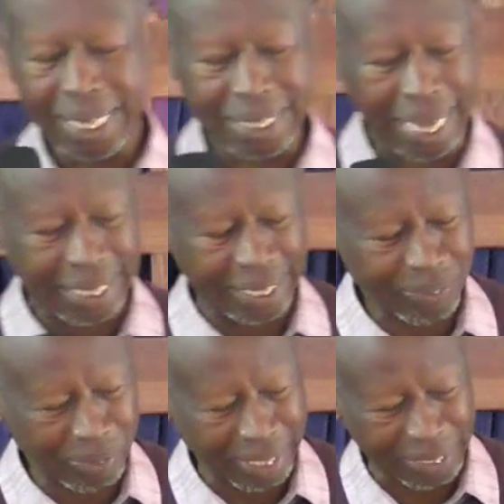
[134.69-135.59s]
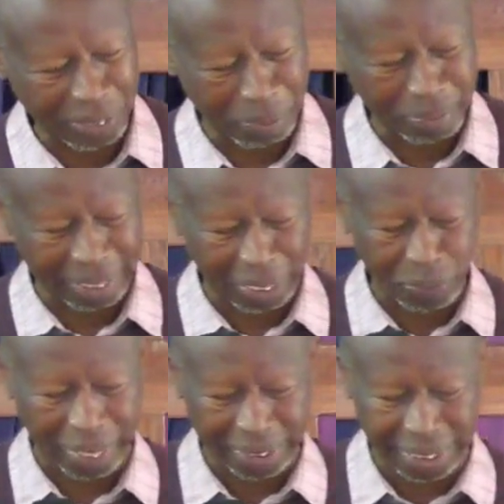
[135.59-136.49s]
Now let's read the scripture
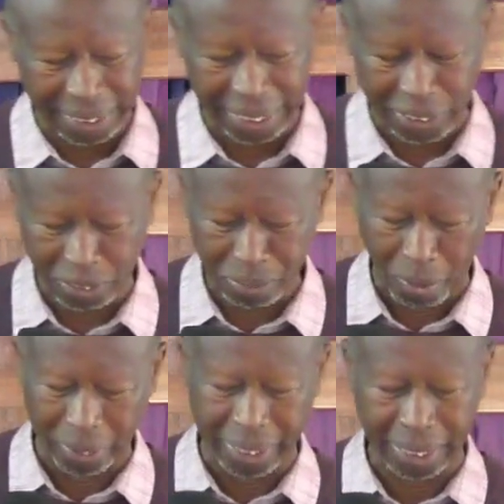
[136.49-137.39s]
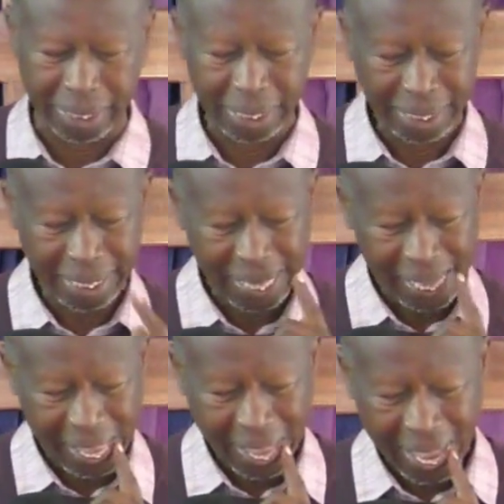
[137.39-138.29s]
that we are studying this morning.
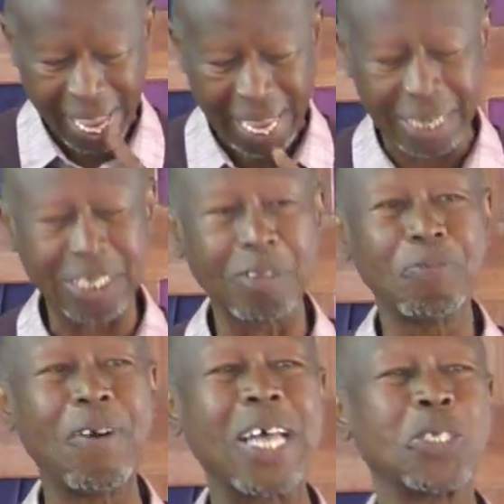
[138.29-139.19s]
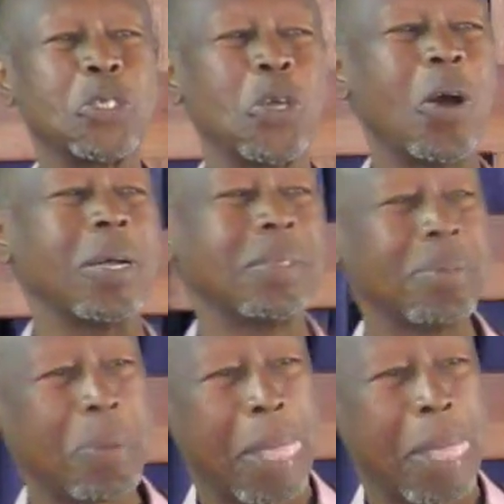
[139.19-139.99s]
It's in 1 John.